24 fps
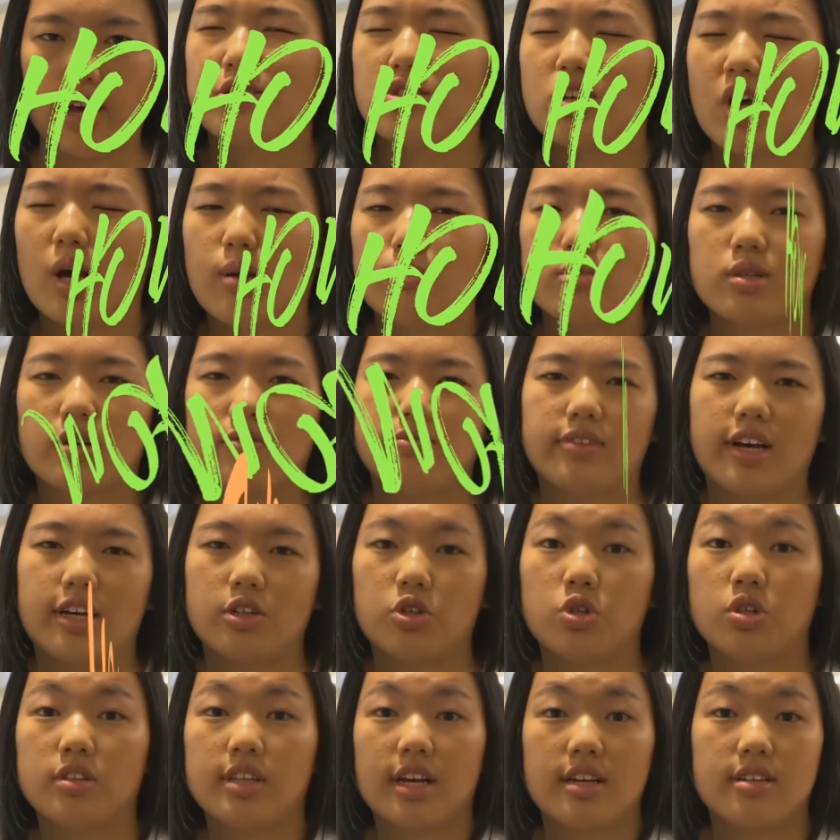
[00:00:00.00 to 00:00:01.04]
in terms of
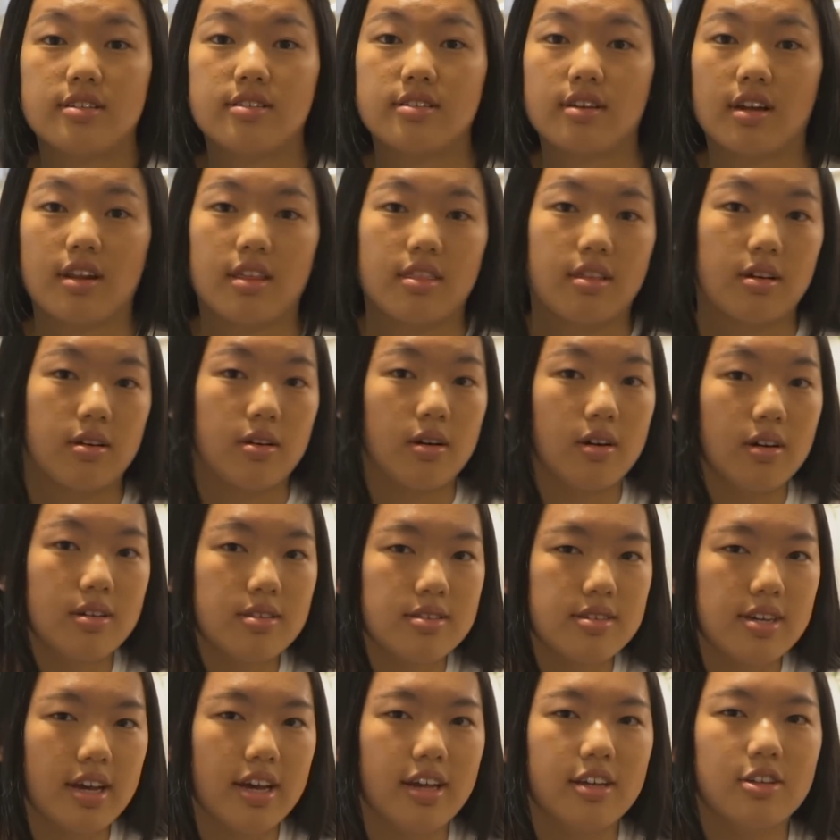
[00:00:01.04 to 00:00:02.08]
should they study the
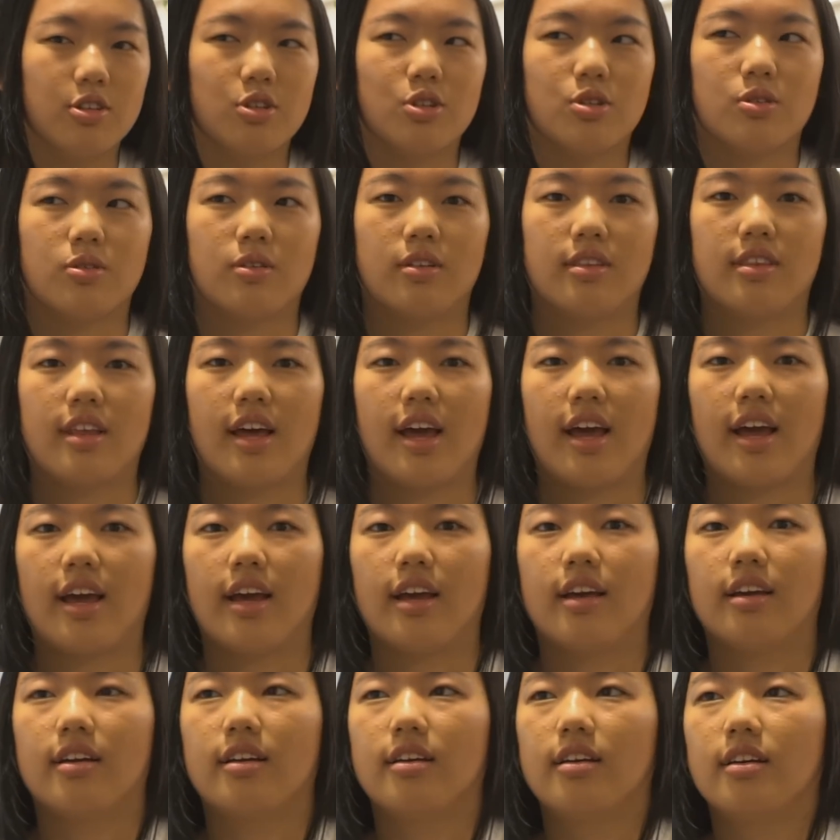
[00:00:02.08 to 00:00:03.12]
content, should
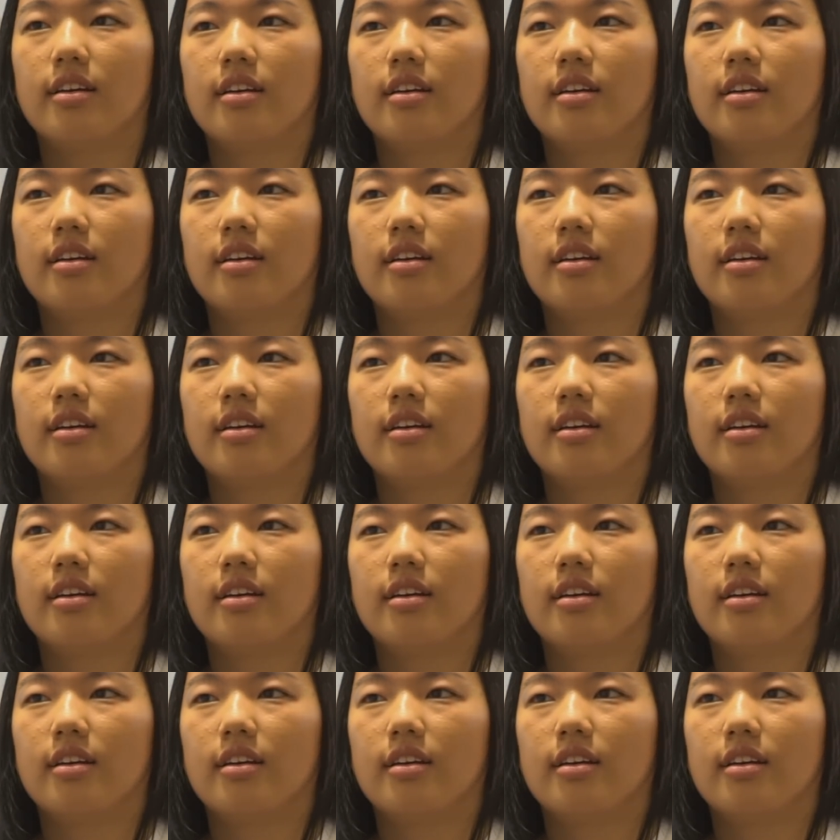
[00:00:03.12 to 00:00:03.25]
they